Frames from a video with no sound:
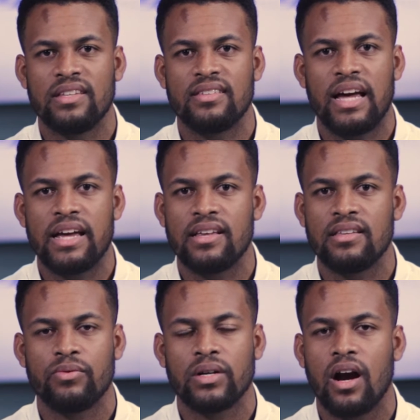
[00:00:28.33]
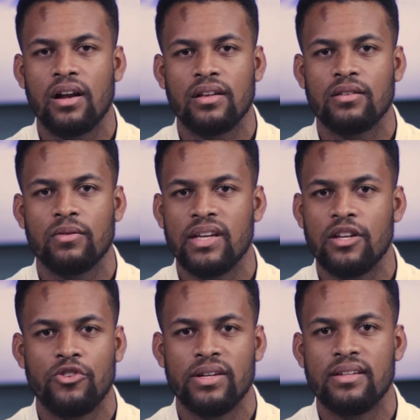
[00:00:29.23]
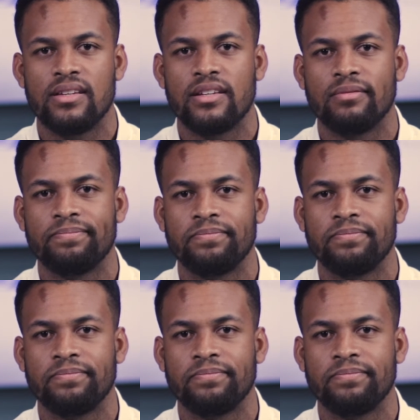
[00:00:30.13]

size and regardless of the industry it's in.